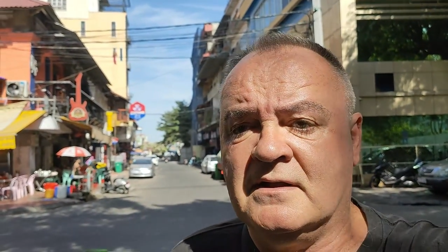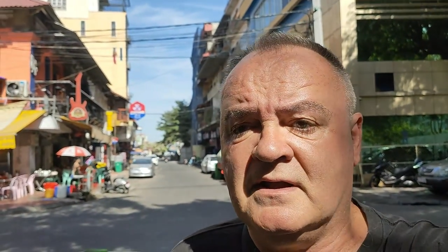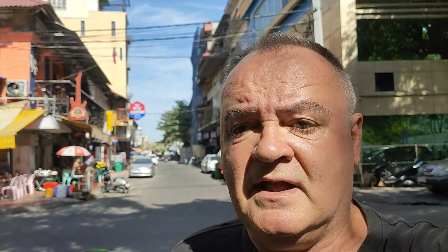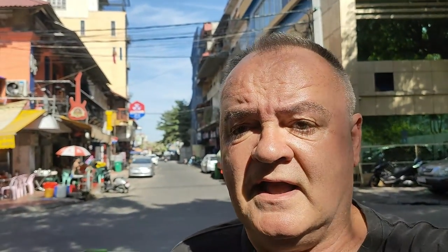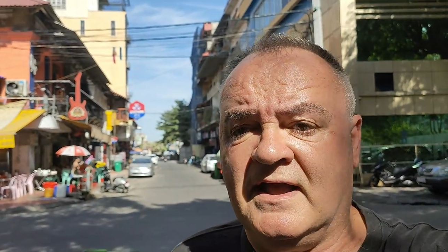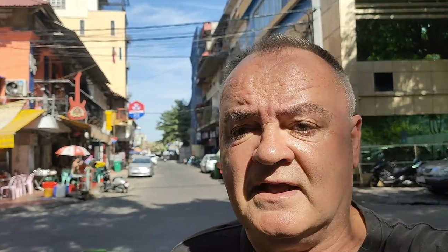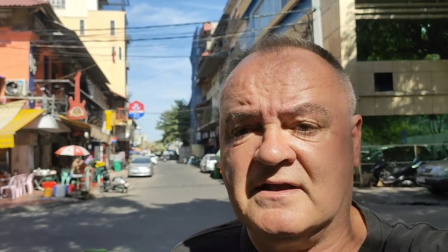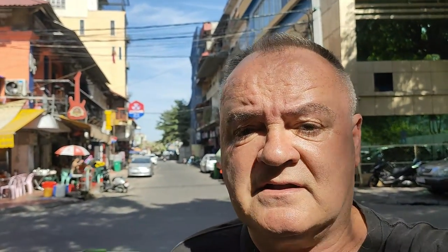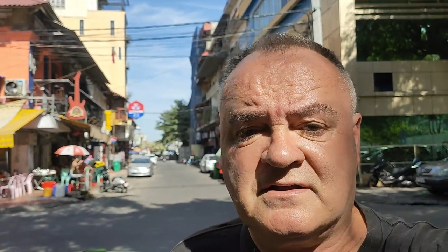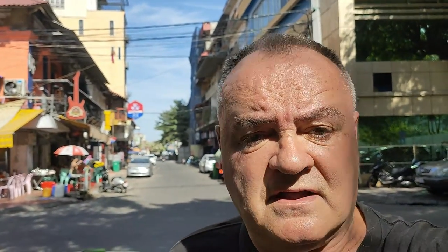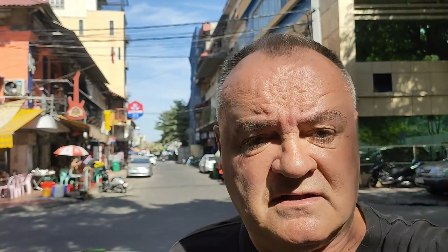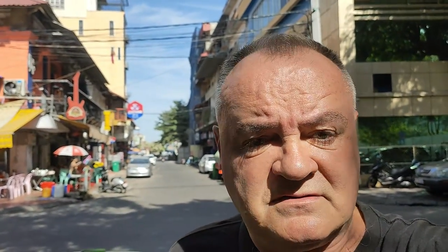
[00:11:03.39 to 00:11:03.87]

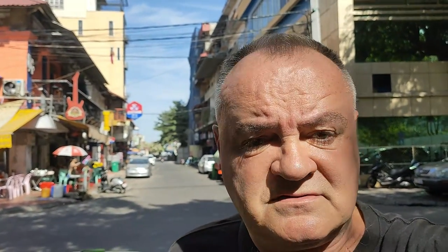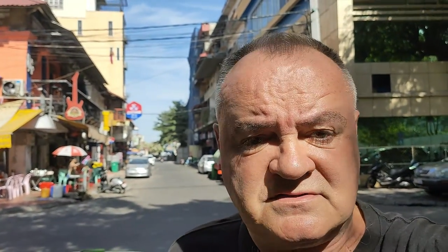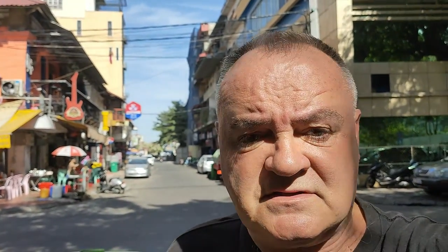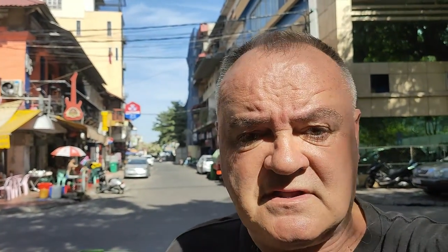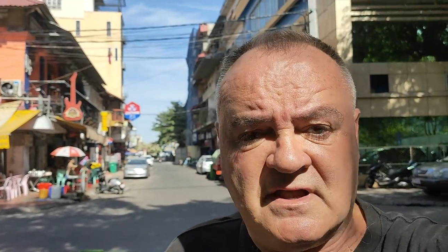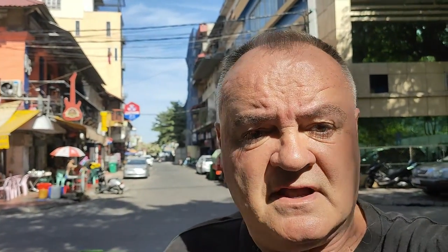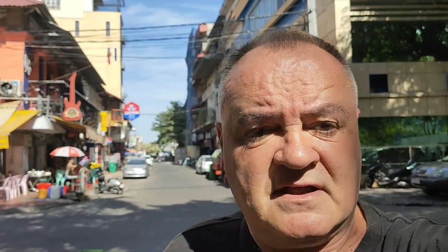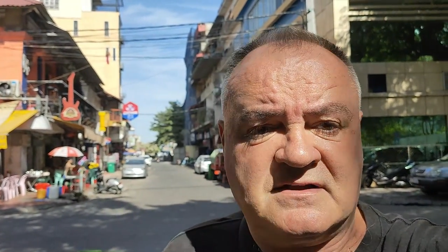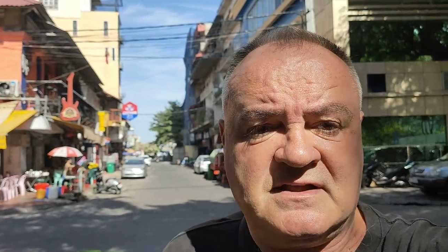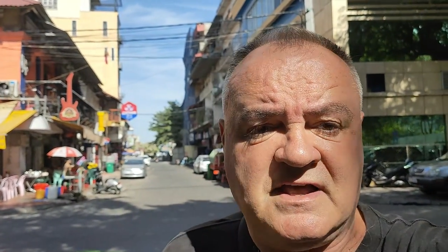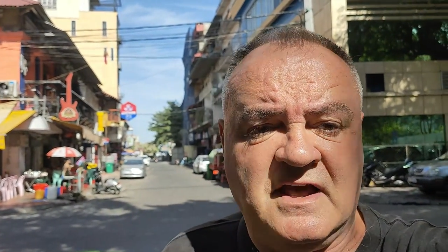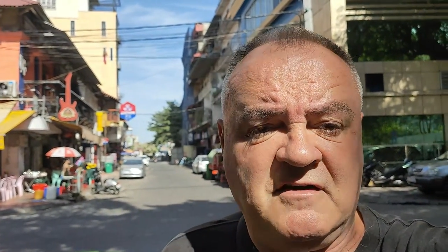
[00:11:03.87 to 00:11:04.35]

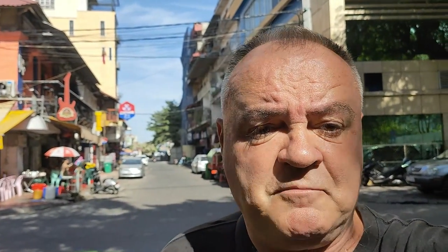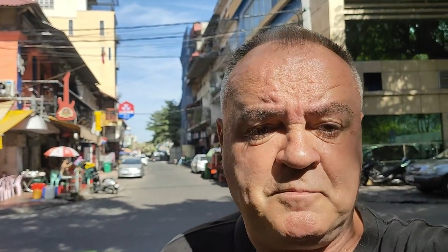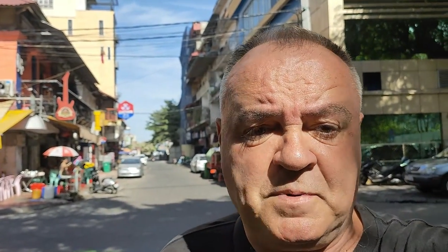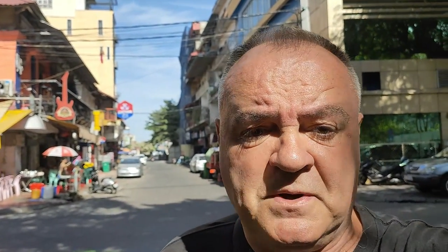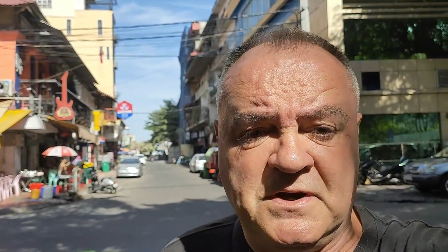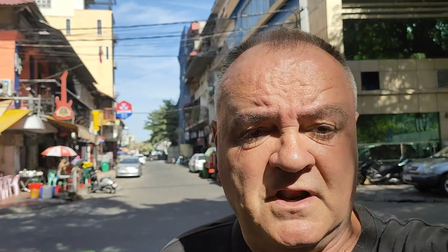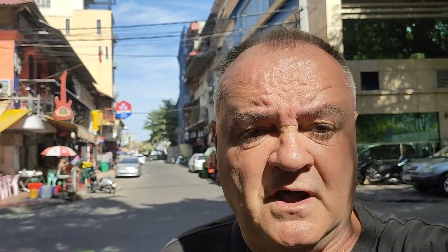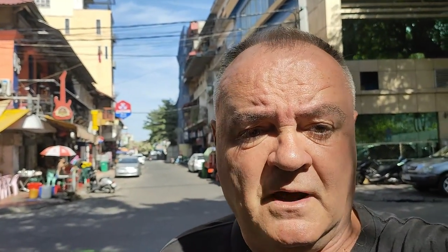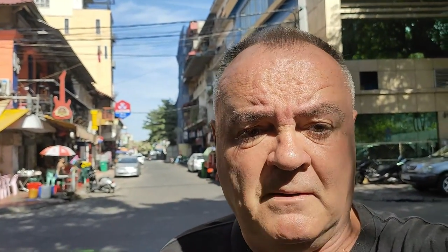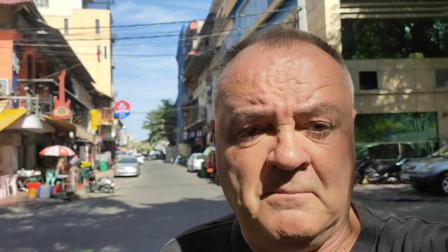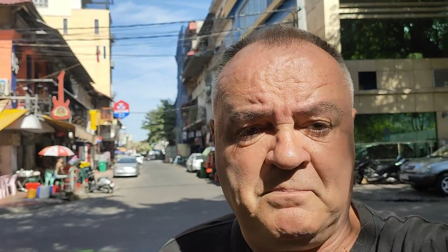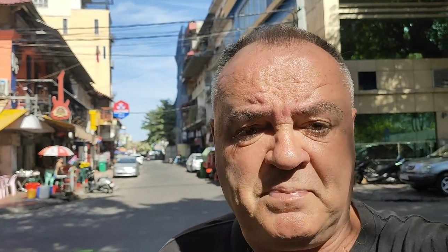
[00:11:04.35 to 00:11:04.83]
Give
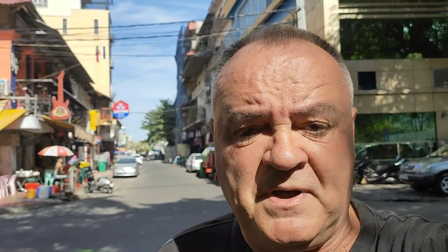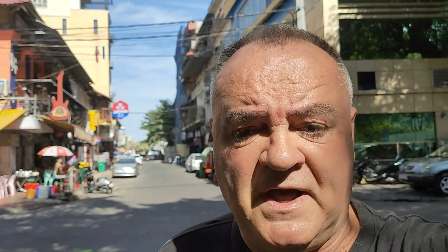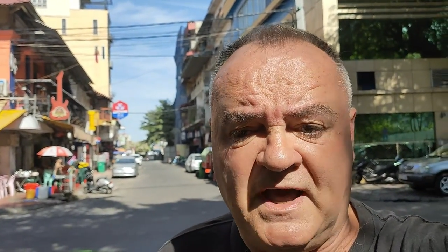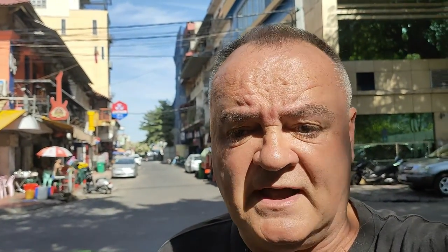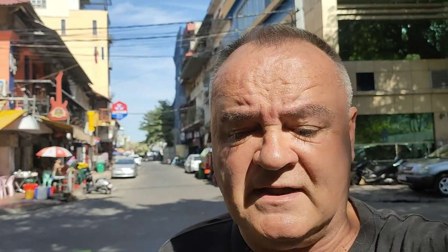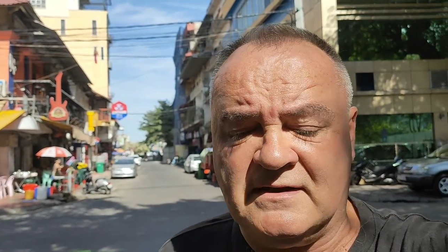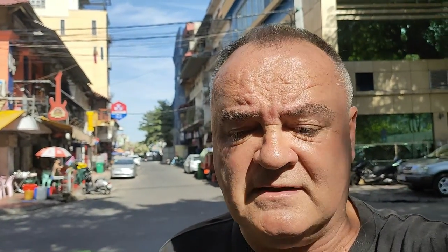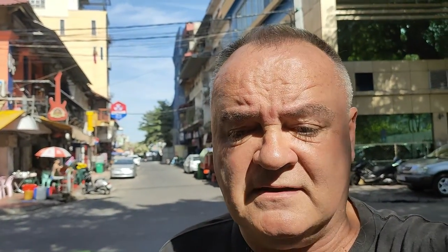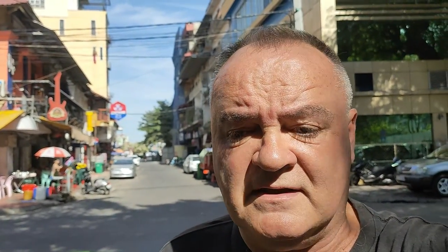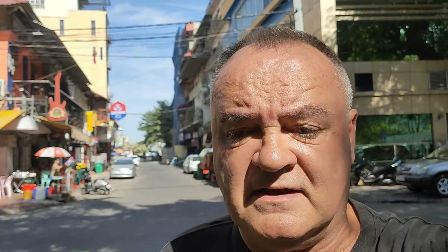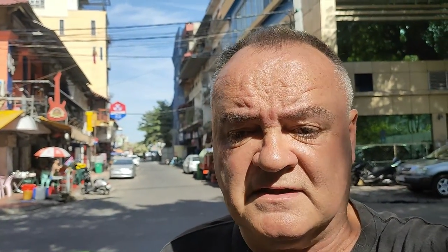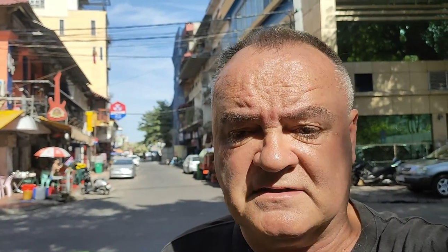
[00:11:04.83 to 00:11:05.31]
Phnom
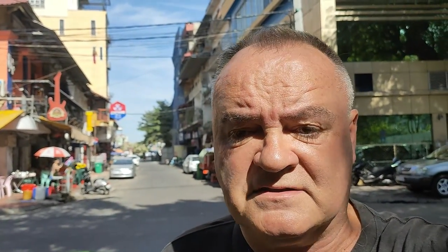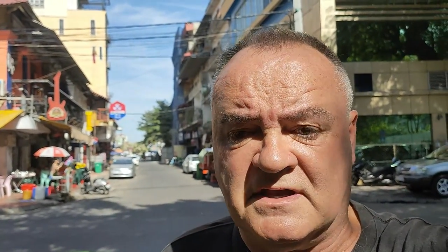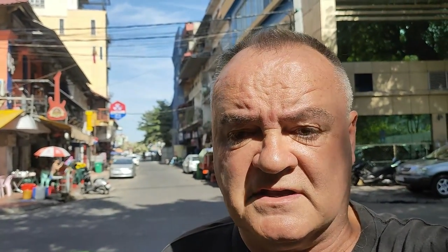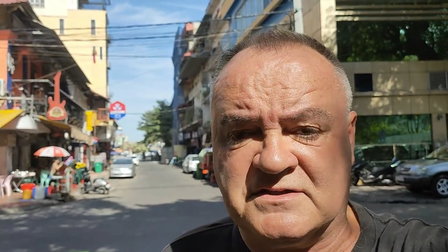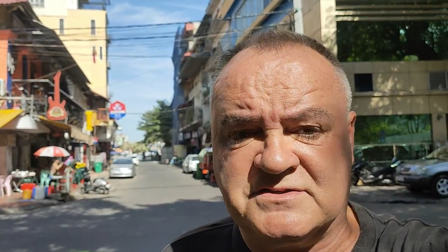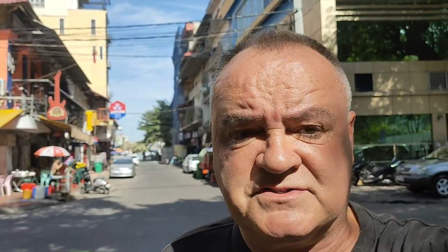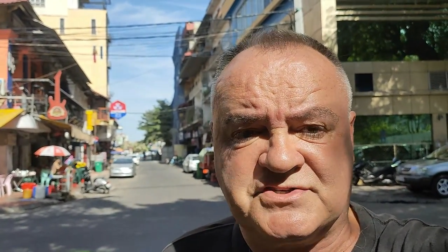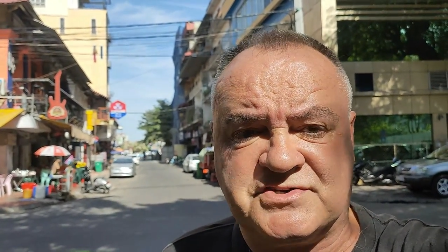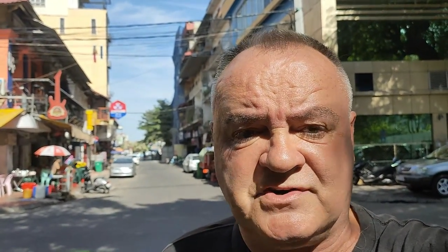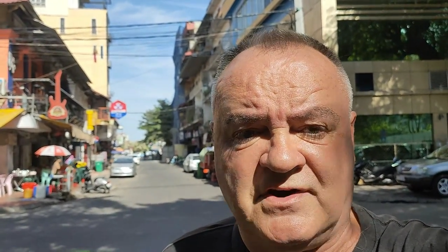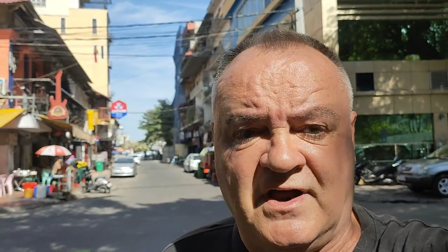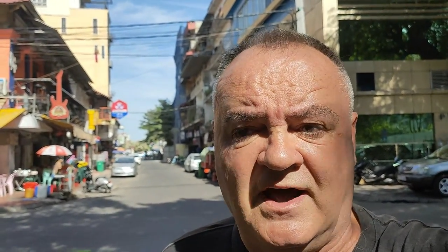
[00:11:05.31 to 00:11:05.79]
Penh
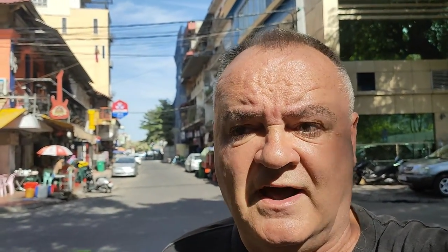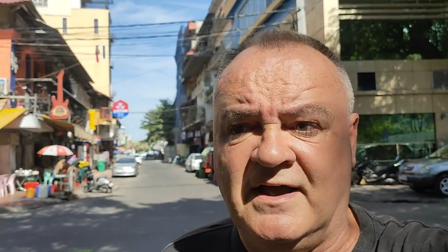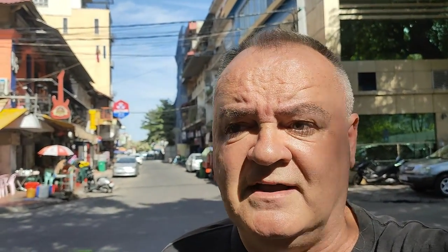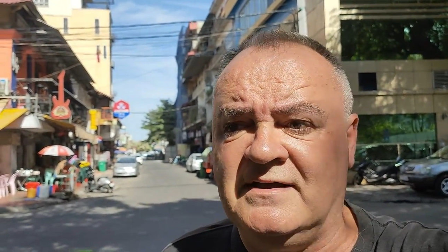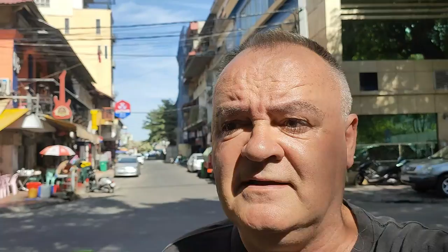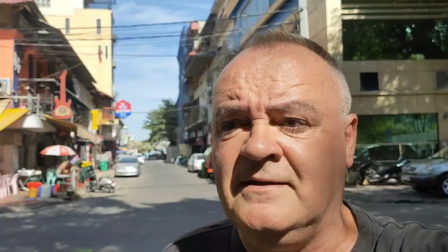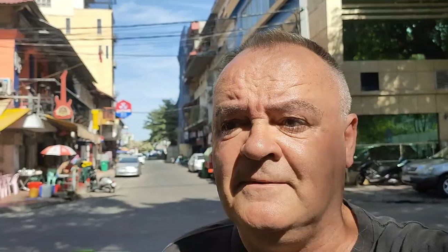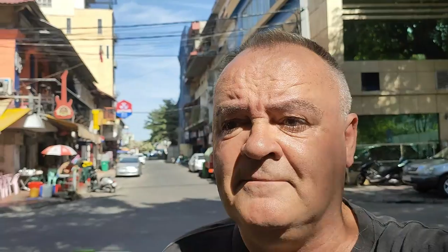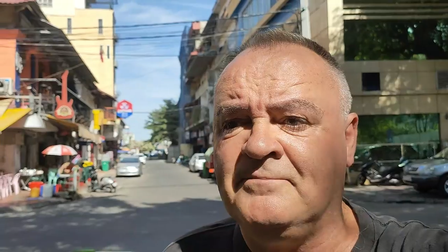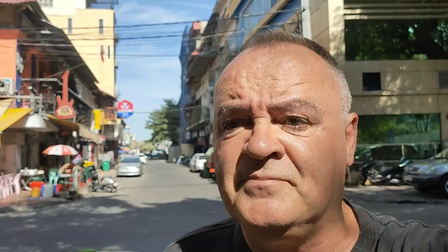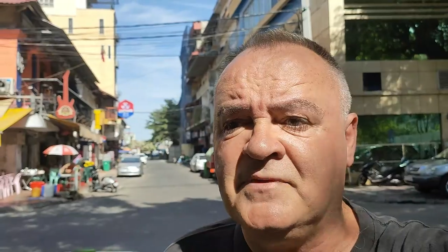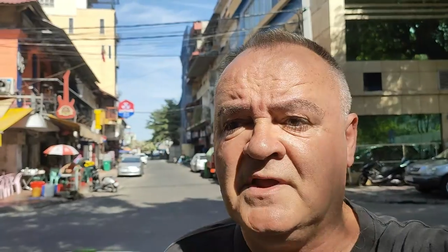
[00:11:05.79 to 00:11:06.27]
a
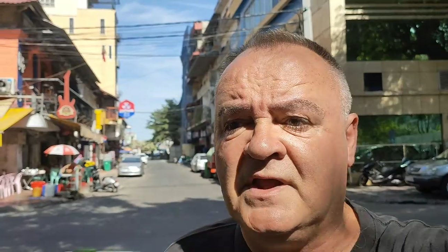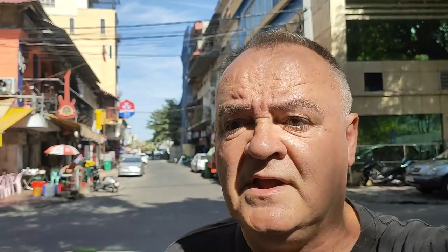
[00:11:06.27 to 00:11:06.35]
try.